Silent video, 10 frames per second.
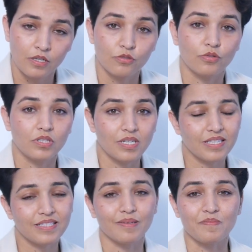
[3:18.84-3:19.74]
So these are
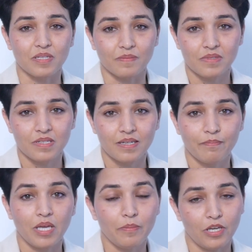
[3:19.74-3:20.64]
the symptoms.
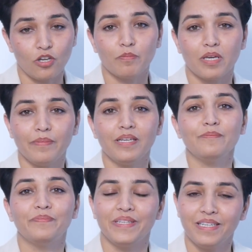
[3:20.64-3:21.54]
Maybe your baby is
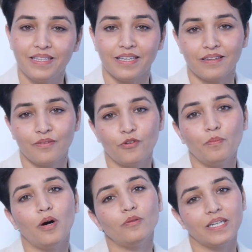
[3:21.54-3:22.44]
breathing from
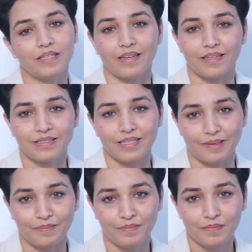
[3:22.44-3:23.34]
mouth at night
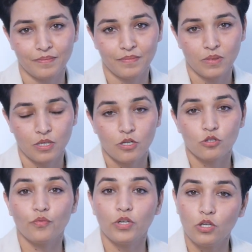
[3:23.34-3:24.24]
time.
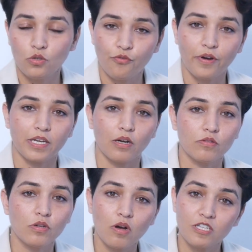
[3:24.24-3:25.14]
So we need to find out
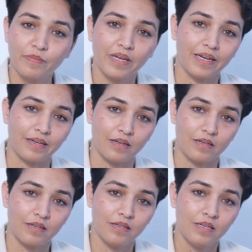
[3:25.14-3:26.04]
the cause behind
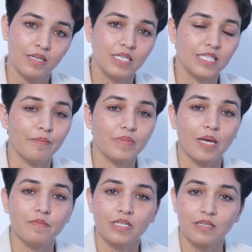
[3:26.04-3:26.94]
it.
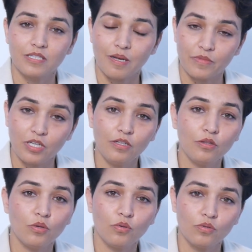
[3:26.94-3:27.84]
Sometimes it is something in
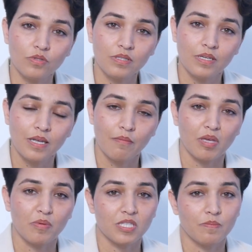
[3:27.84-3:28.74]
the nose,
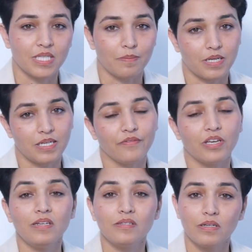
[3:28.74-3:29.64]
maybe some septal
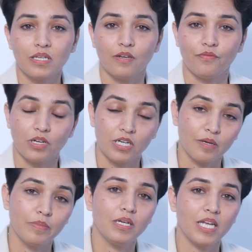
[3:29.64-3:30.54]
deviation, inferior
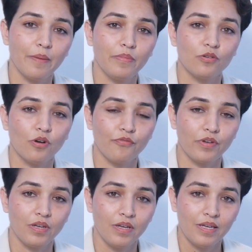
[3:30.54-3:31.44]
turbinate
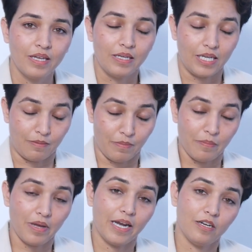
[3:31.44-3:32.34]
hypertrophy. It may
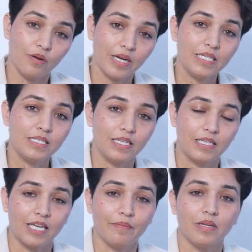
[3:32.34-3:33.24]
be adenoids, it
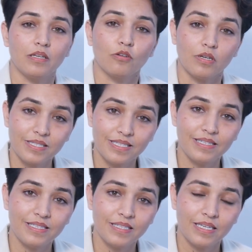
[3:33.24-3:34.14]
can be
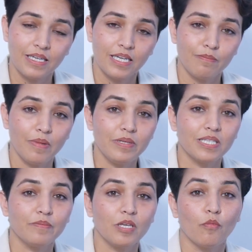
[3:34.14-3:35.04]
tonsils. It may be
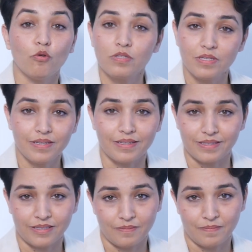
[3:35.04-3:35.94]
something more
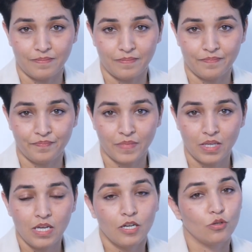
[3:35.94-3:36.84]
serious.
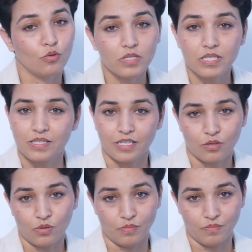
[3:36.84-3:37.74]
Do not sit at
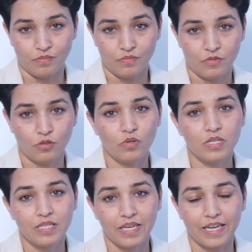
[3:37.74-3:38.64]
home. Do not
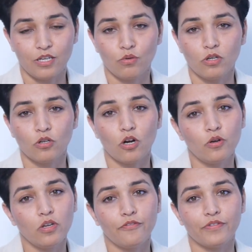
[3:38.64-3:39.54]
say and do not talk
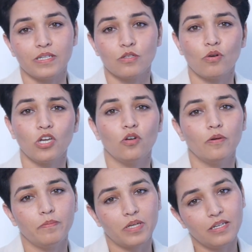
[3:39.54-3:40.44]
to your friends, okay,
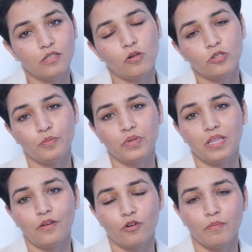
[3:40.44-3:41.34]
your kid is also
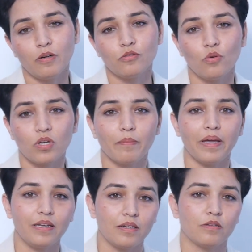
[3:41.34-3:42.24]
breathing from mouth. Okay,
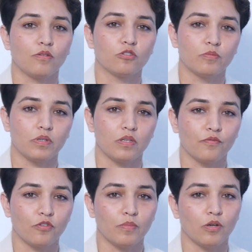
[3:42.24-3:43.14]
my kid is also breathing
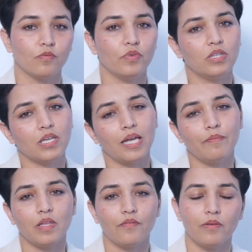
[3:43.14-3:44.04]
from mouth. With
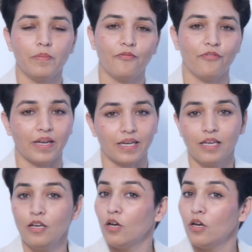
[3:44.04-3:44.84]
time, they will be fine.